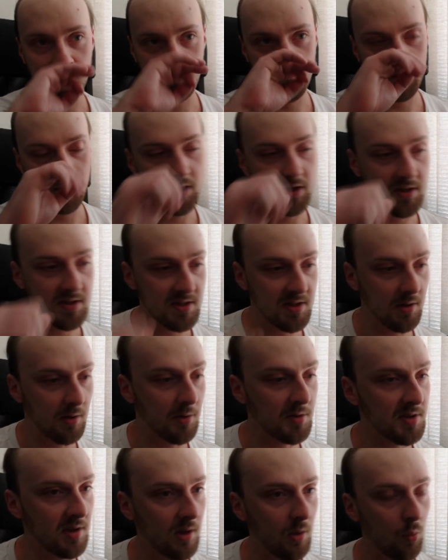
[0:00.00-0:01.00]
It's
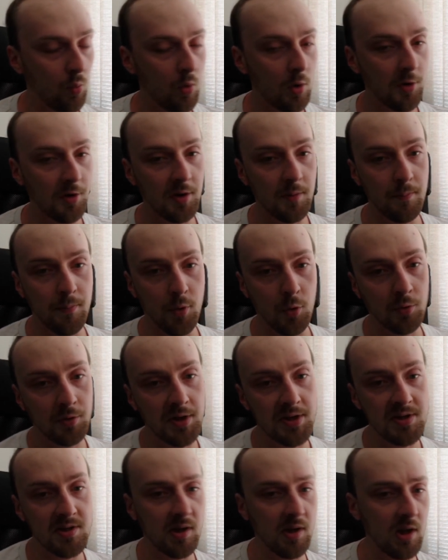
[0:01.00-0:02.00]
still work in
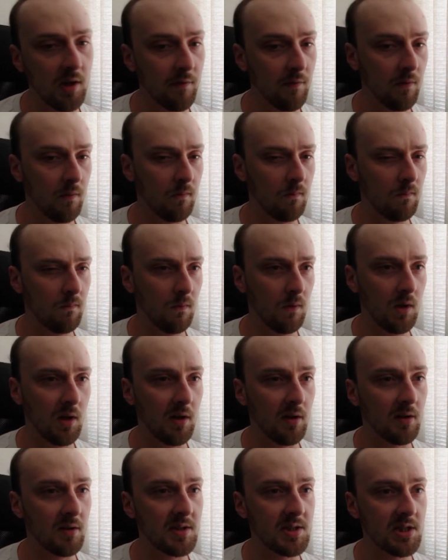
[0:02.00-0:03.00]
progress. I have
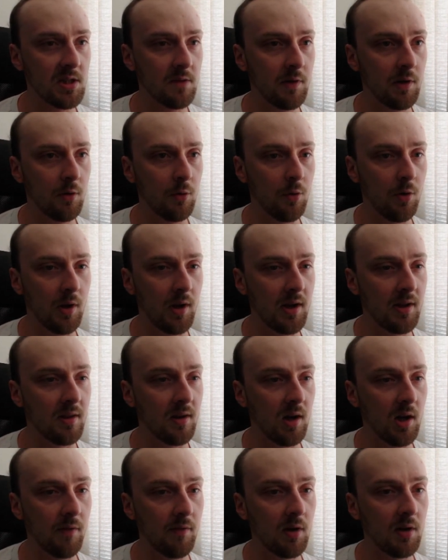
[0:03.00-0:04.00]
like 7 or 8
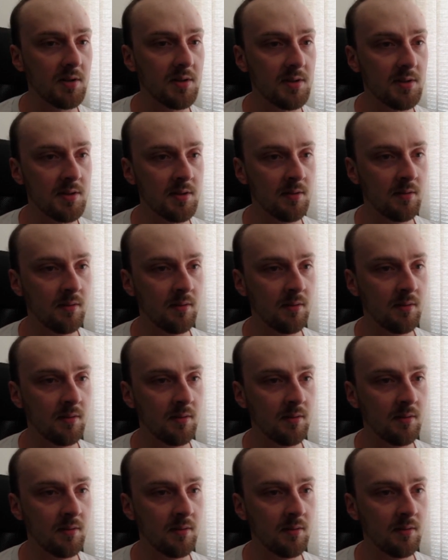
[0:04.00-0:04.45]
levels.